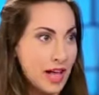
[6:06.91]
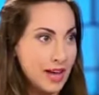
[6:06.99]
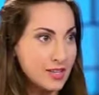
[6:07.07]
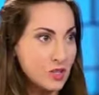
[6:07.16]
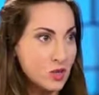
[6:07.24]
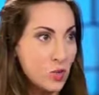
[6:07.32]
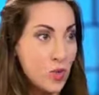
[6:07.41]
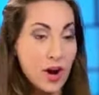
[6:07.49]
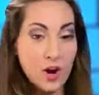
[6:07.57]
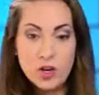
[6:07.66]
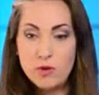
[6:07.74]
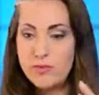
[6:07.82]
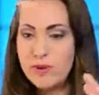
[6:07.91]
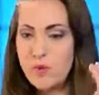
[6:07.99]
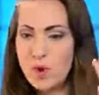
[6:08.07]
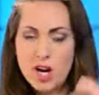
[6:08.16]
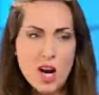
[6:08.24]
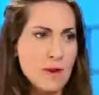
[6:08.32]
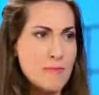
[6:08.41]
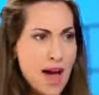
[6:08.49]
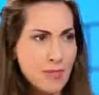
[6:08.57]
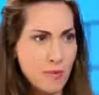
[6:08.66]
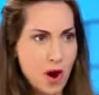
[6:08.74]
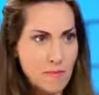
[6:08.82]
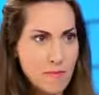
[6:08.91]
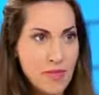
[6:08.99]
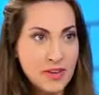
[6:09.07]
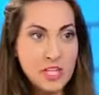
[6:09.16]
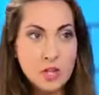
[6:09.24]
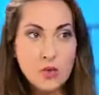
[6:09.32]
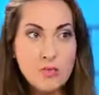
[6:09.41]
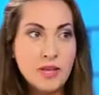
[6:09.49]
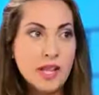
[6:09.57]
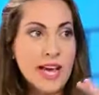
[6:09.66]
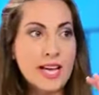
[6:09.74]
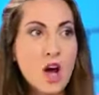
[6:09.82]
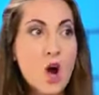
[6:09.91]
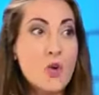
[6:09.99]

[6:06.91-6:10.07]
class where you'd be working on a math problem and the teacher would be like,